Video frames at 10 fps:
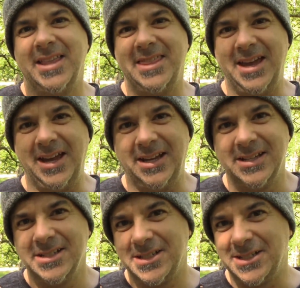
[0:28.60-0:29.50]
They
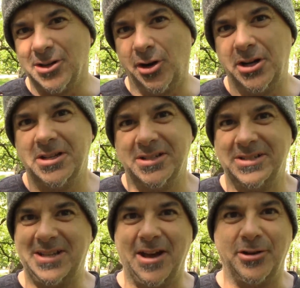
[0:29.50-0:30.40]
start
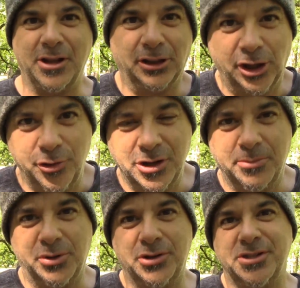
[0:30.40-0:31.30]
down in the low
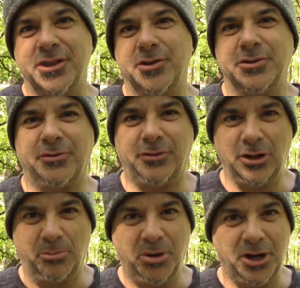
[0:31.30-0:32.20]
numbers, and those are for
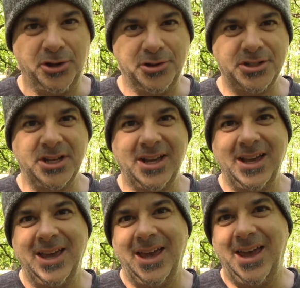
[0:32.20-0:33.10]
your putters.
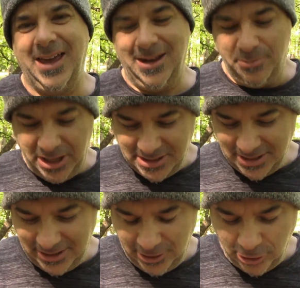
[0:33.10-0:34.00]
And
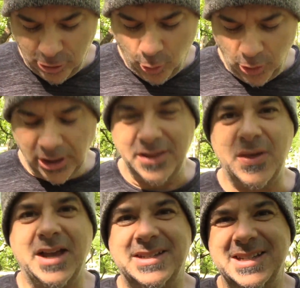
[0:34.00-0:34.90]
basically you can correlate
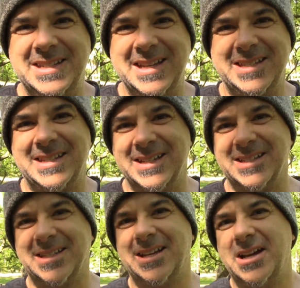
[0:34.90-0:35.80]
that to
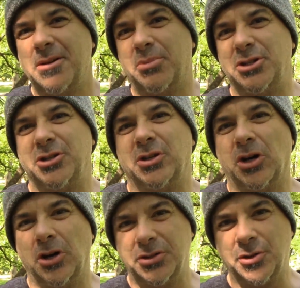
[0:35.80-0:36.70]
distance, but you can
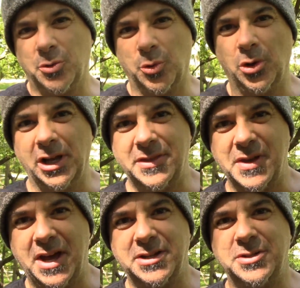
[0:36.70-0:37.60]
also correlate
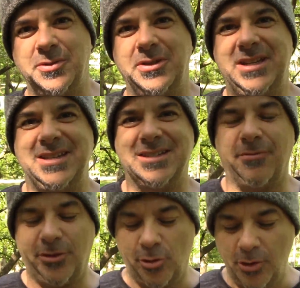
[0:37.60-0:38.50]
that to ease
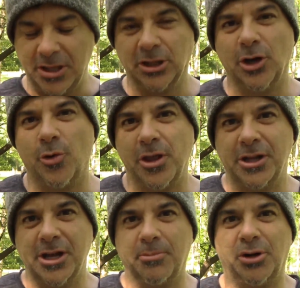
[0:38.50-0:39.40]
of throwing. The lower
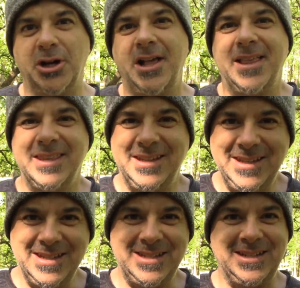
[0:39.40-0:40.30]
the number, the
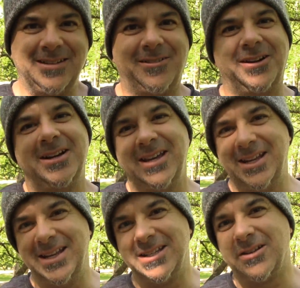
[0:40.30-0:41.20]
easier
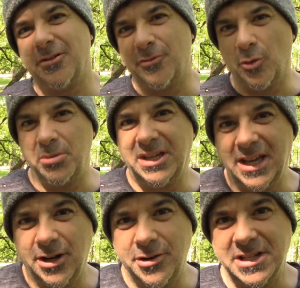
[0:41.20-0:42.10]
it is for
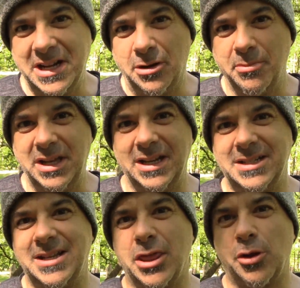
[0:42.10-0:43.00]
beginners and
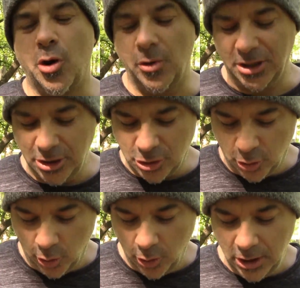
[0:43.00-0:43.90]
intermediates to throw and
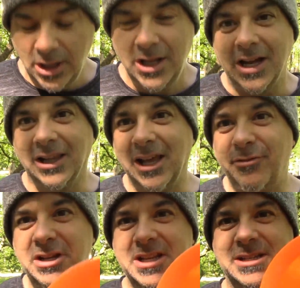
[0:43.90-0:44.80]
control.
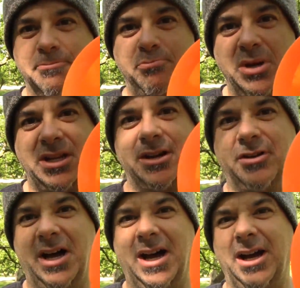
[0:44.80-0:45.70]
11 is a bit of
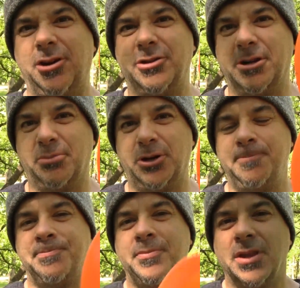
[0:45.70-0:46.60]
a higher number,
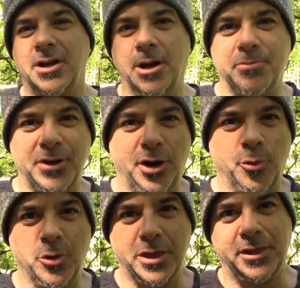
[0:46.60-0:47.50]
up there
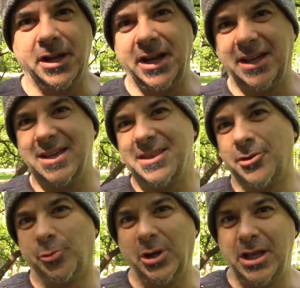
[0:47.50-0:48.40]
with like
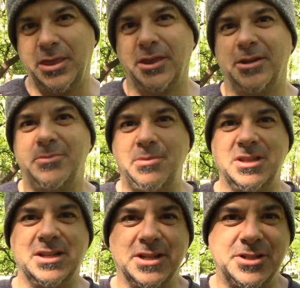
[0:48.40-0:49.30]
the Wraith, maybe
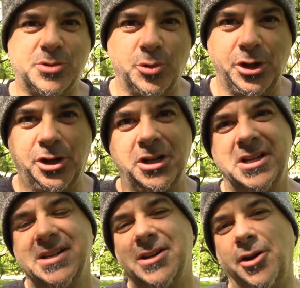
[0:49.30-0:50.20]
the Destroyer,
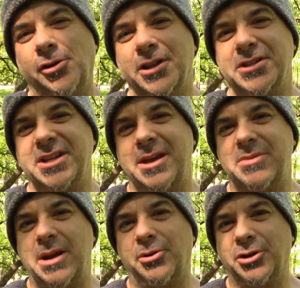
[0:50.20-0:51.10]
are in the same
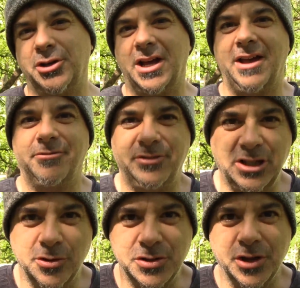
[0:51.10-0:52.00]
neighborhood. I have
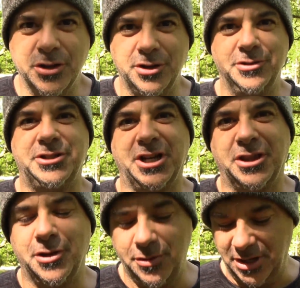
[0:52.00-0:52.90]
videos on those,
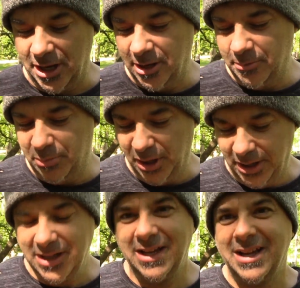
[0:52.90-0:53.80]
check those out.
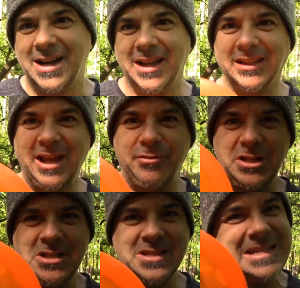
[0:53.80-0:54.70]
But
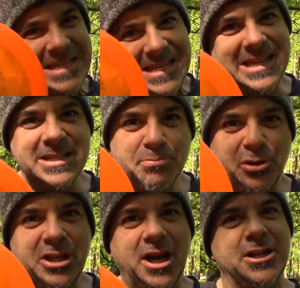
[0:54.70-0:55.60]
11, it's a
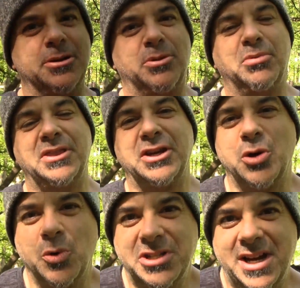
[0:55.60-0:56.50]
pretty high number, but they
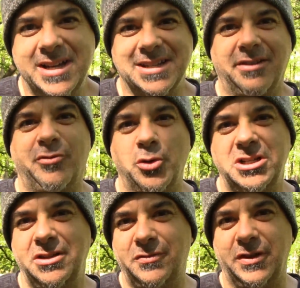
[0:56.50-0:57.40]
go as high as like
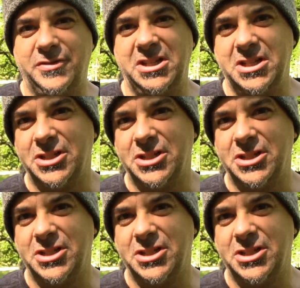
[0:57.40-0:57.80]
14, 15.